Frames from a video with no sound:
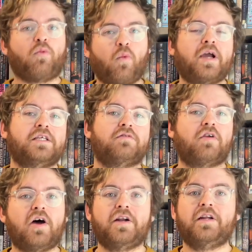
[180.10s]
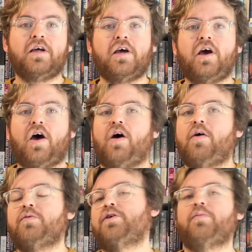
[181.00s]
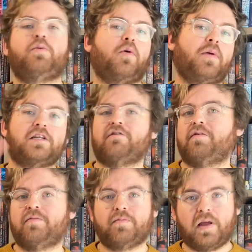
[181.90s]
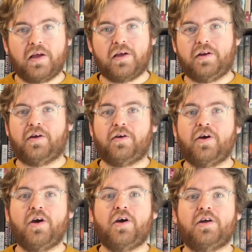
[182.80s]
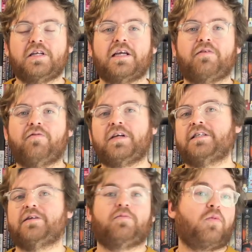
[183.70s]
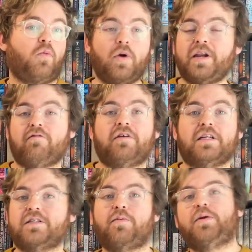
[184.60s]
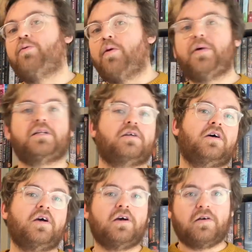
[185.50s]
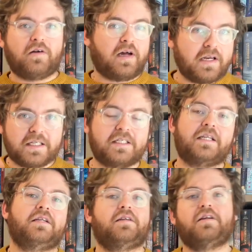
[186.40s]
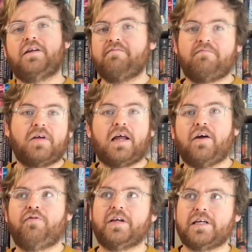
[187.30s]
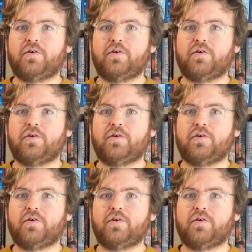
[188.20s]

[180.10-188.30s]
ways of learning. Some people are better at, taking things in when they're reading. Some people are better at listening. And I think